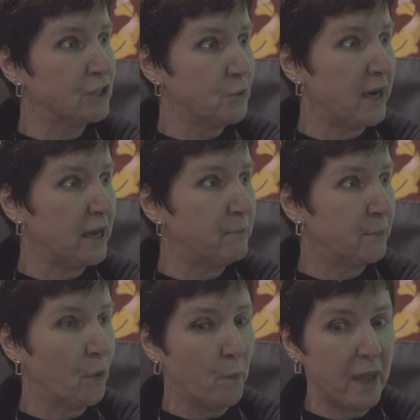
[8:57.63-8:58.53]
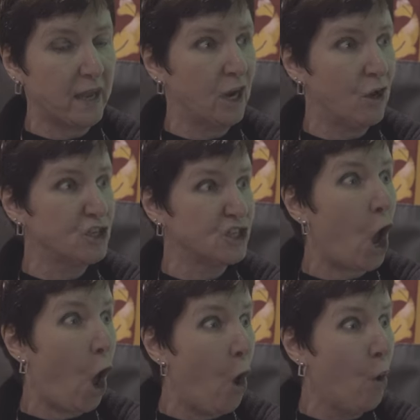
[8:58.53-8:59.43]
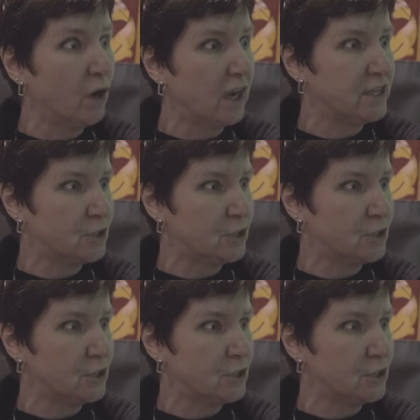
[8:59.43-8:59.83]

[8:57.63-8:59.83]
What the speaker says: 20 pit closures. Only